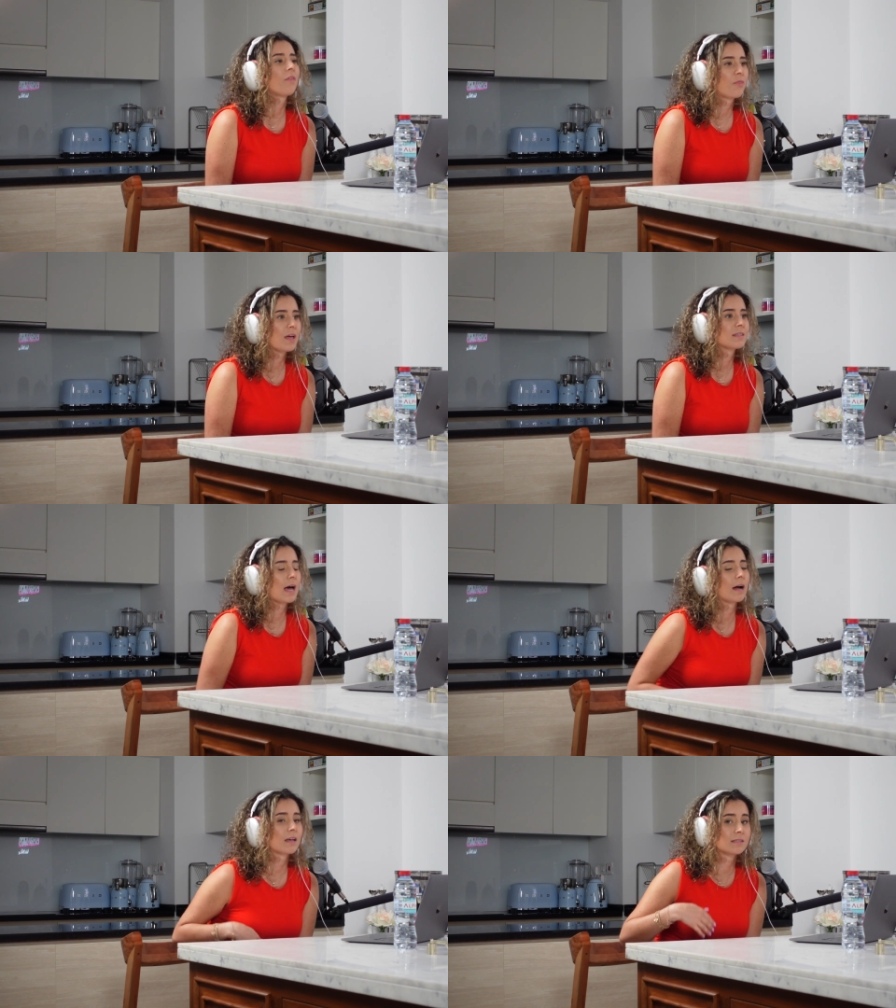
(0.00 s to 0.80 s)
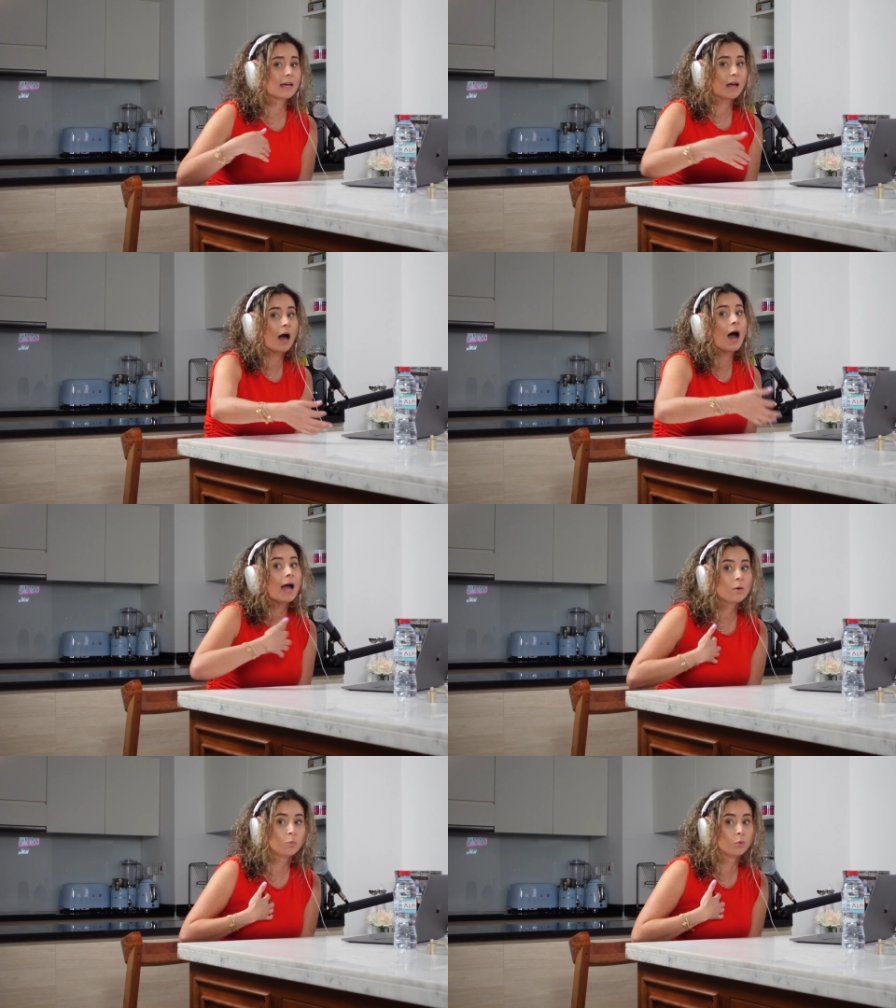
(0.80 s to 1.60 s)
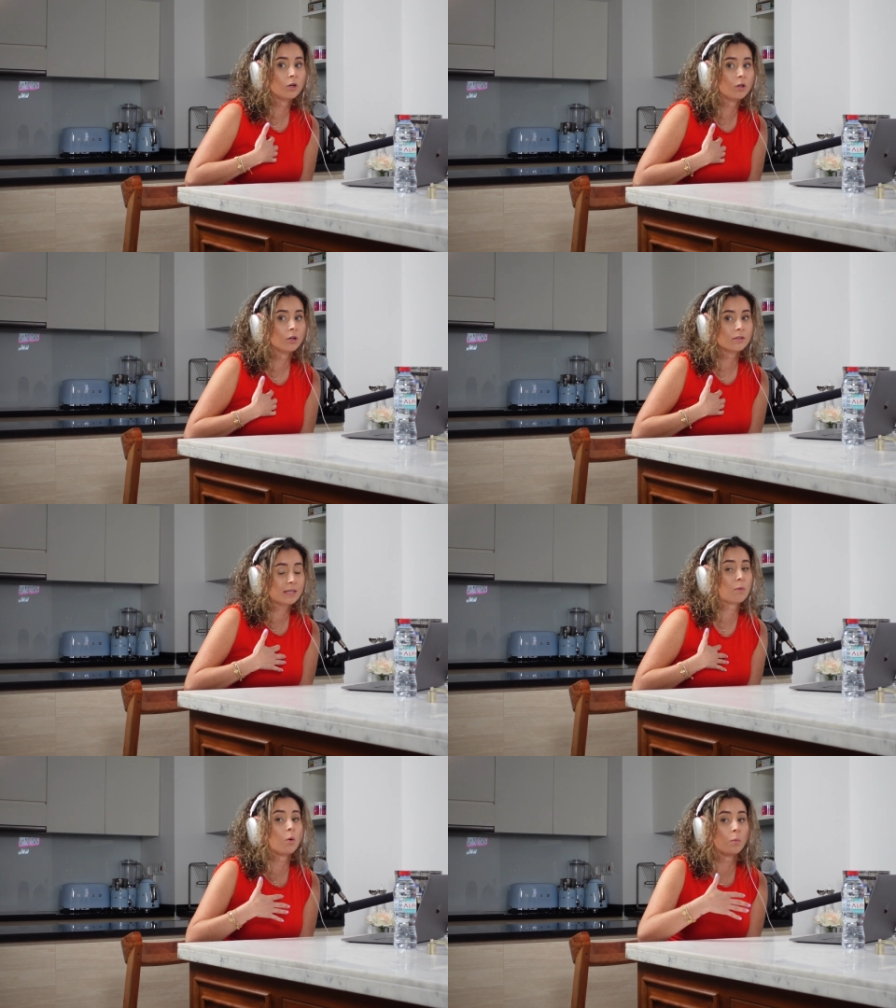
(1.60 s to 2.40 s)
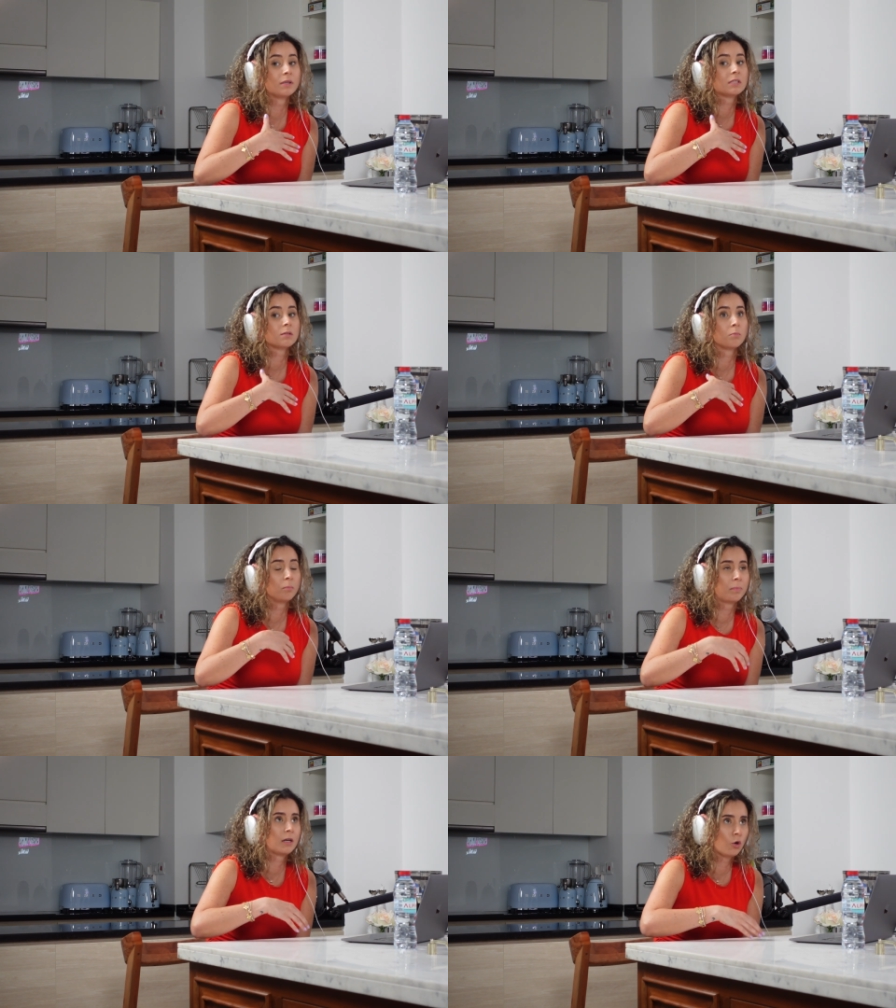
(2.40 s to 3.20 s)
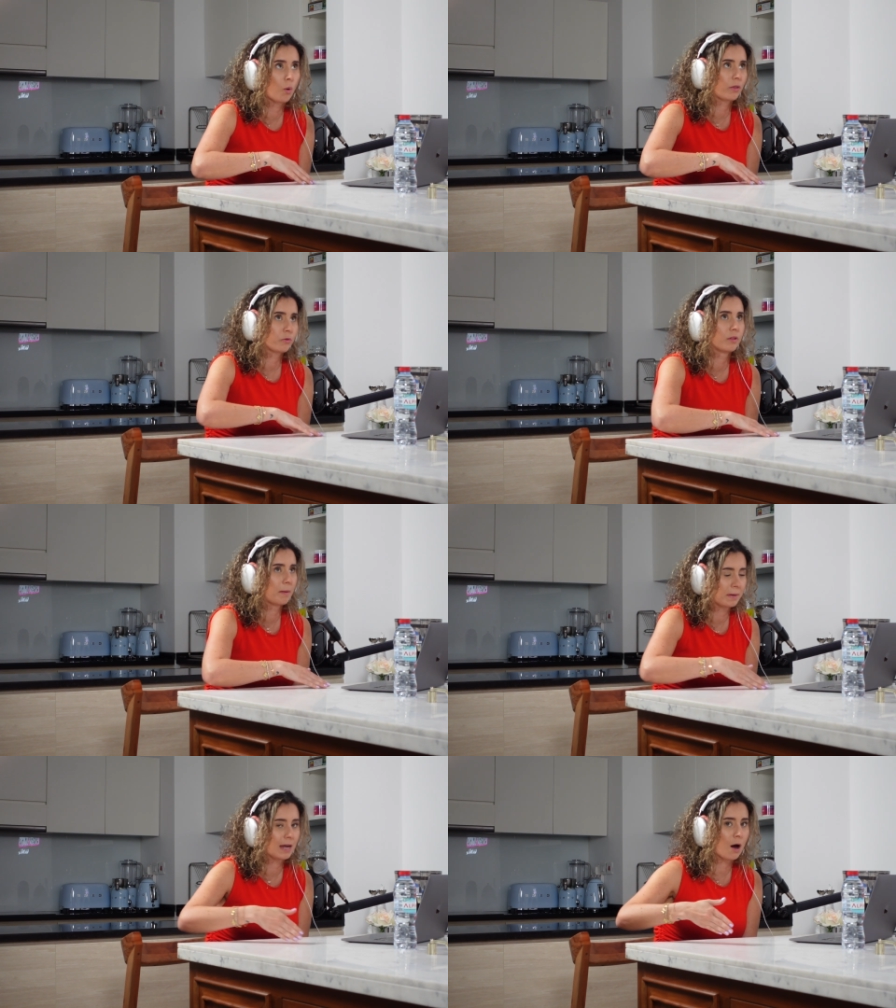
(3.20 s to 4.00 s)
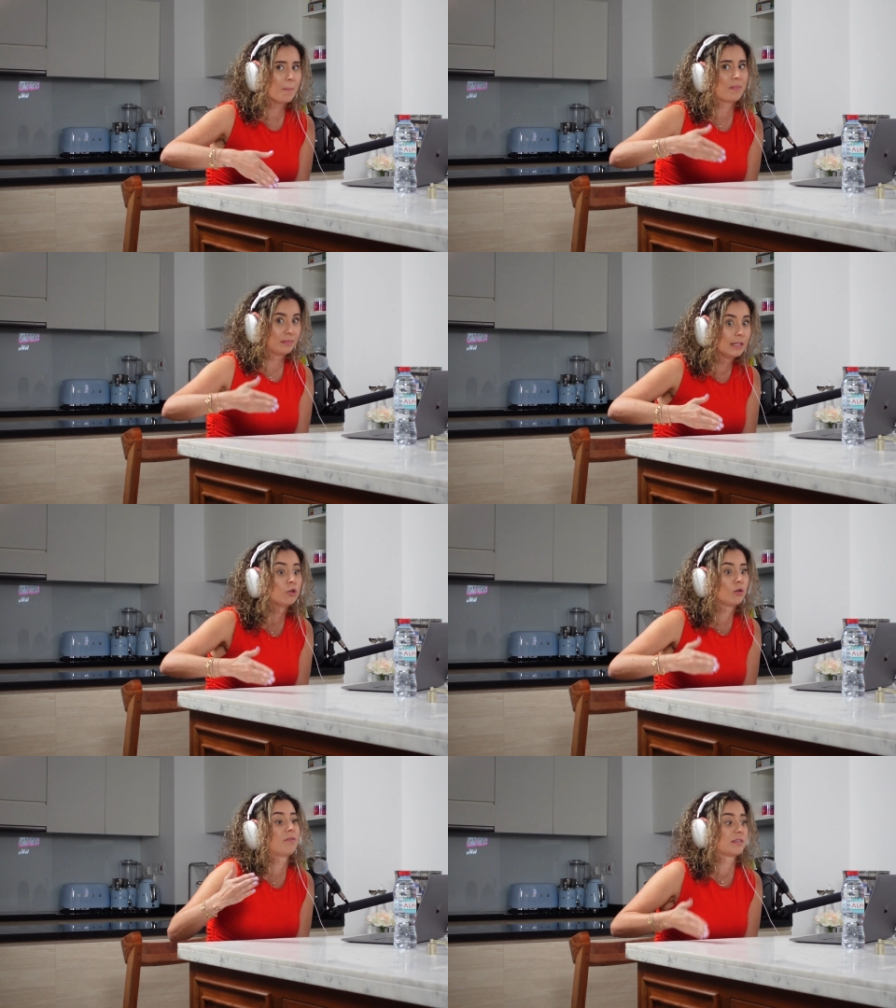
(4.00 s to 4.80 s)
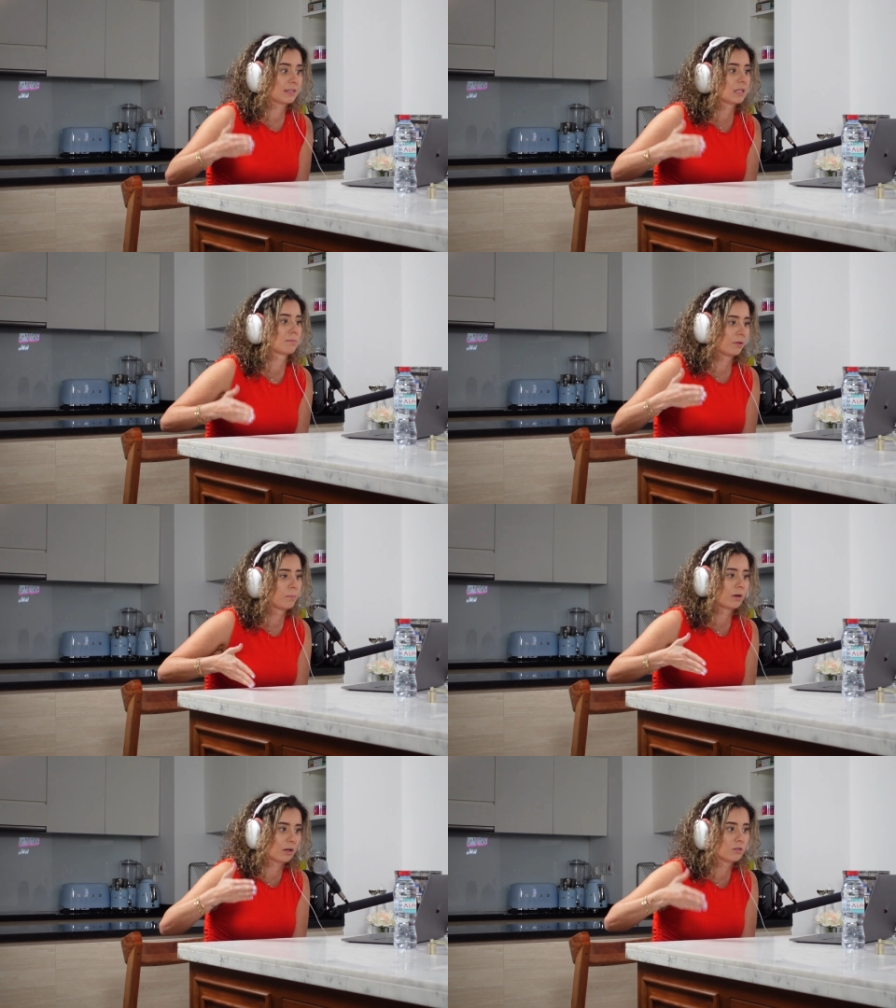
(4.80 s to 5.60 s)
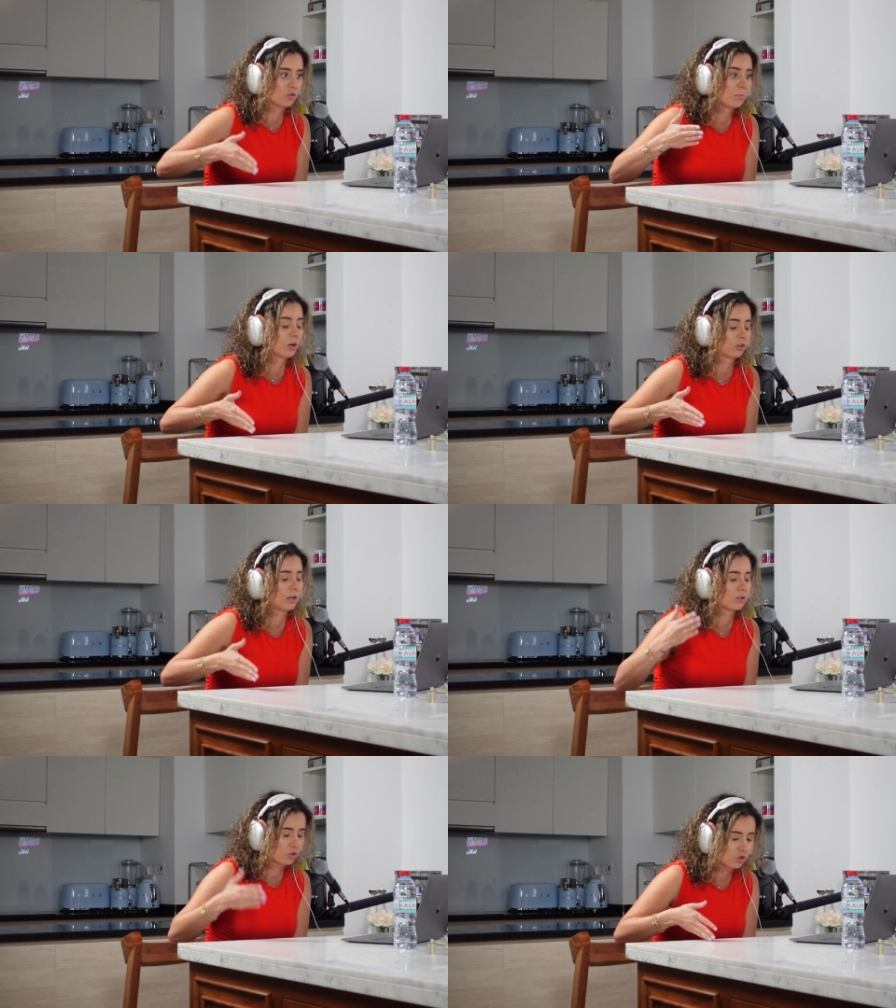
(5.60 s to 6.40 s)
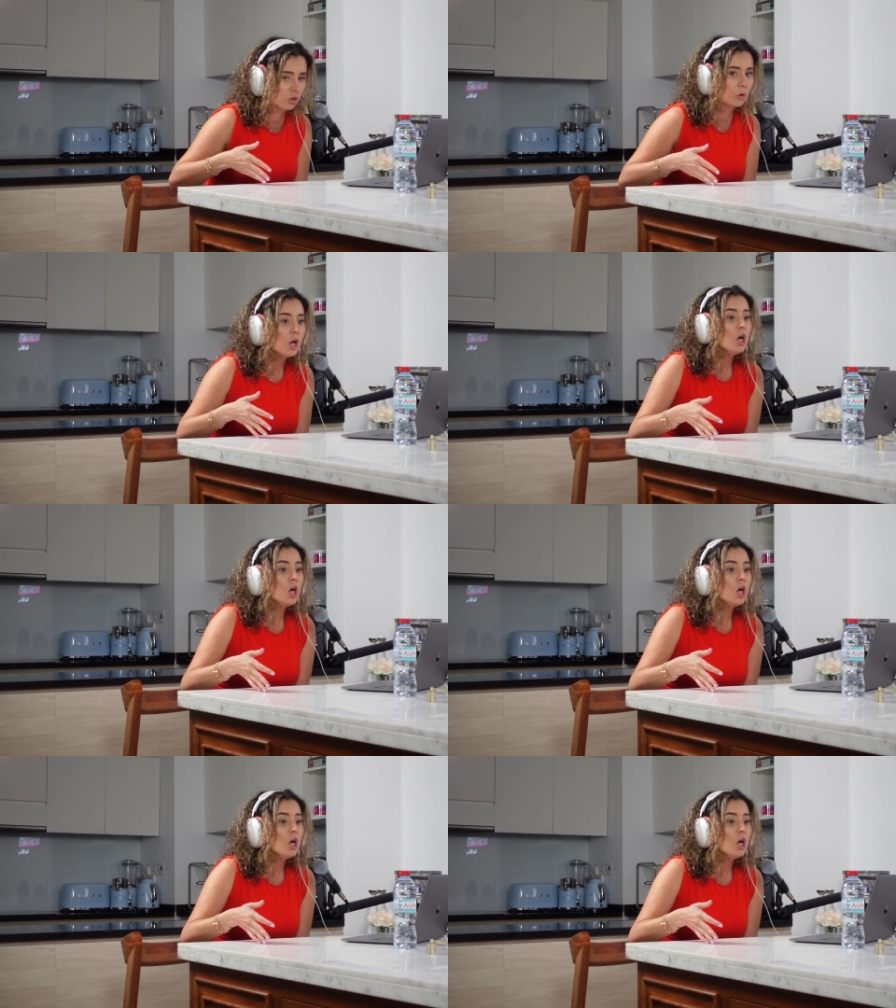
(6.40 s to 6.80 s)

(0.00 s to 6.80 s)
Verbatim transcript: the things that, because like I will say what, what's been going through, I mean, now I'm at literally the six month mark, it's March, it's June.